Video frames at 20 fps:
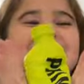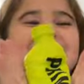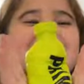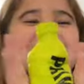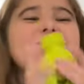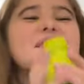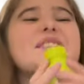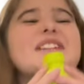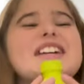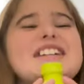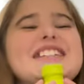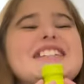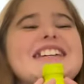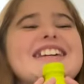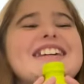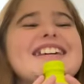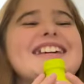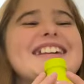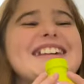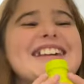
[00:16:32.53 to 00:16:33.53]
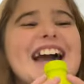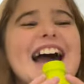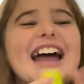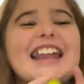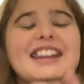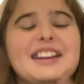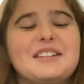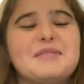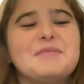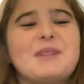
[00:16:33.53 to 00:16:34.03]
Squishy. I
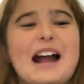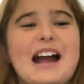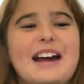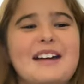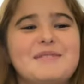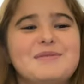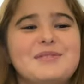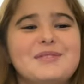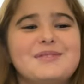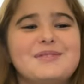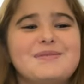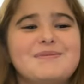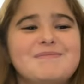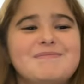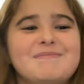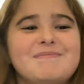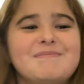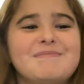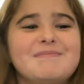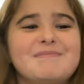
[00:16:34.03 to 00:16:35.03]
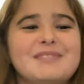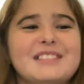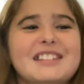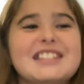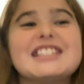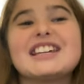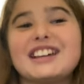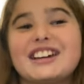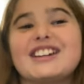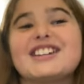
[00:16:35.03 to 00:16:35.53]
love Prime. It's
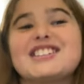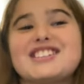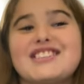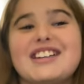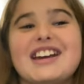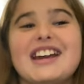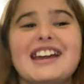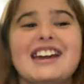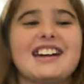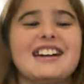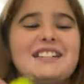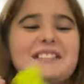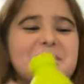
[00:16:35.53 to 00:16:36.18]
a good drink.